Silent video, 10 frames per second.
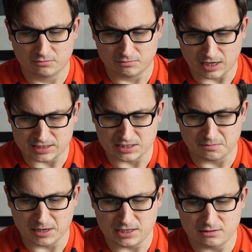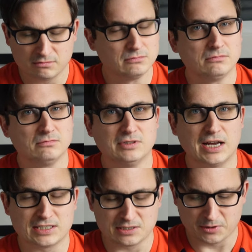That is me.
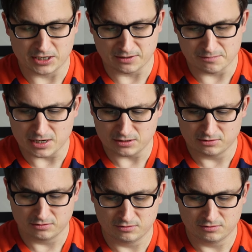That is my number.